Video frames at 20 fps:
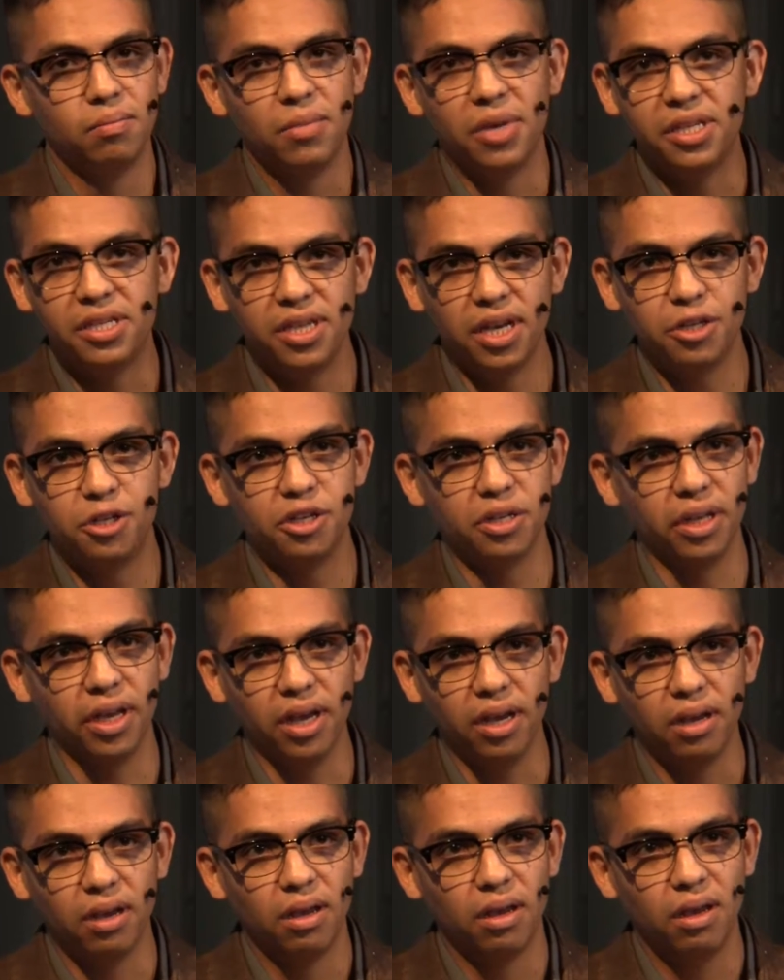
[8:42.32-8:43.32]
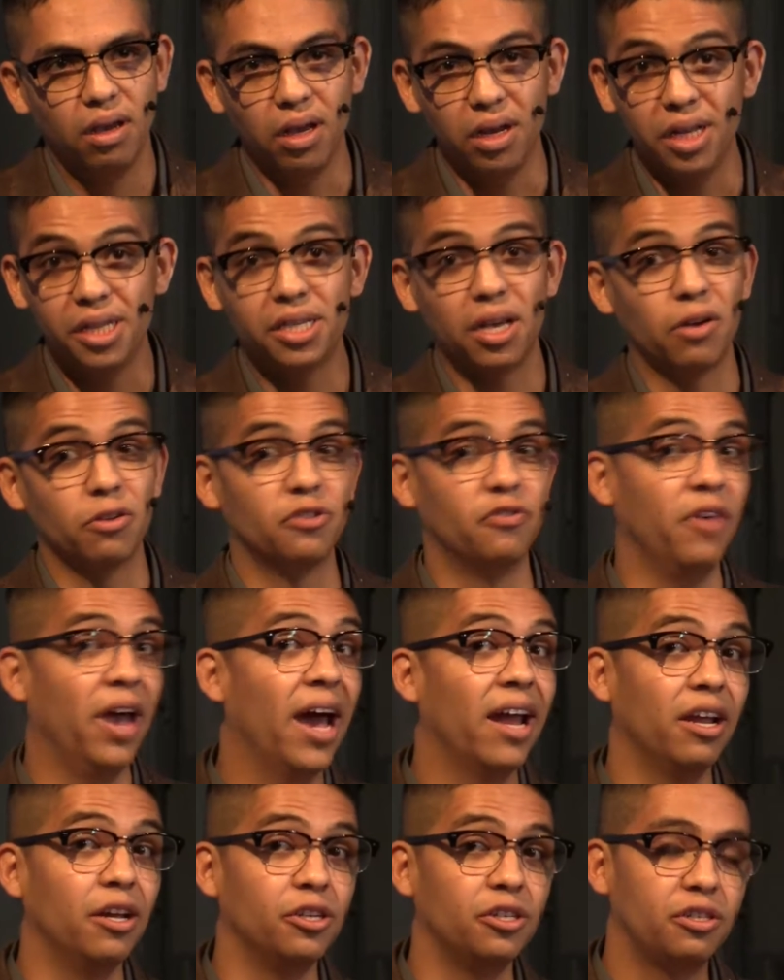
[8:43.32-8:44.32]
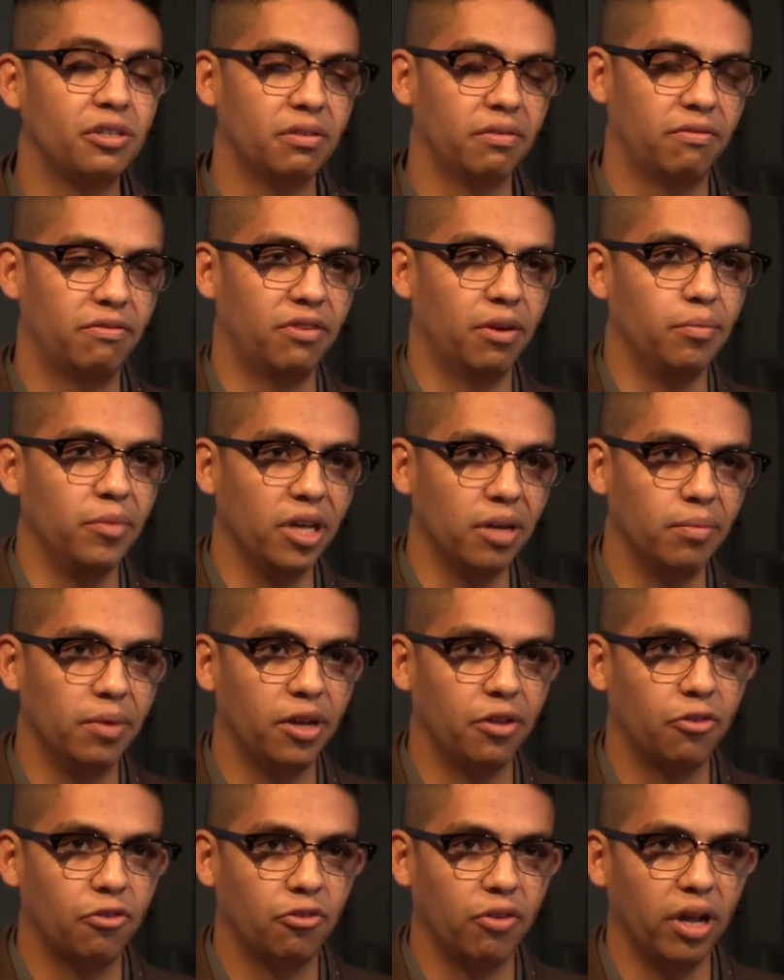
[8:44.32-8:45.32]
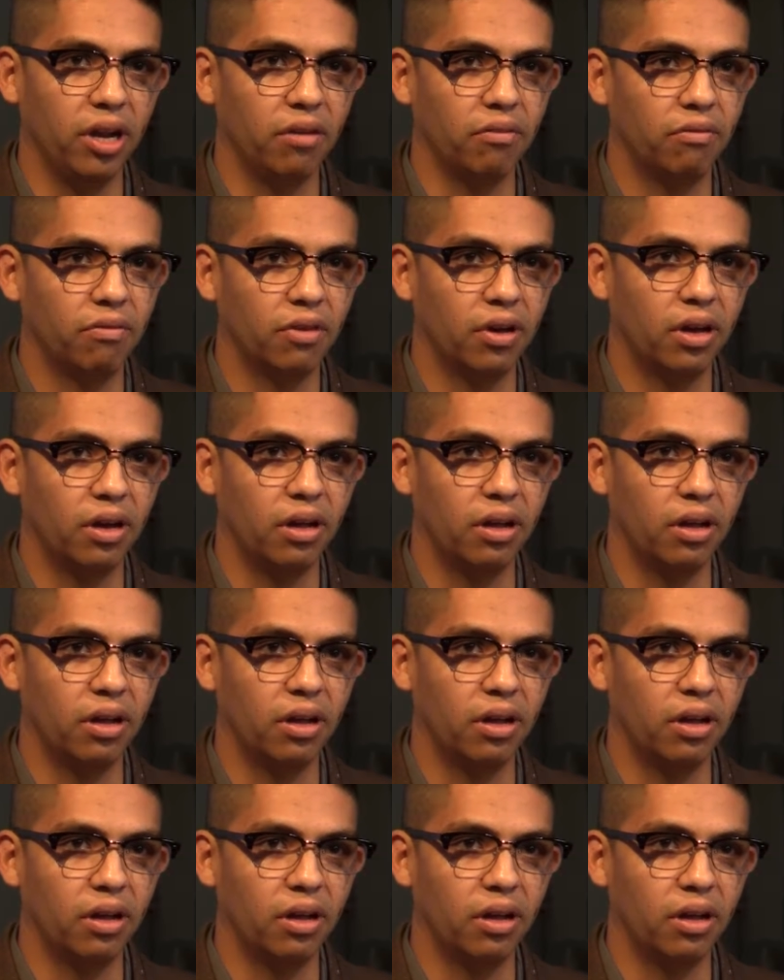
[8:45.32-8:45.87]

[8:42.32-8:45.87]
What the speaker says: essentially, Genízaros vanish from the administrative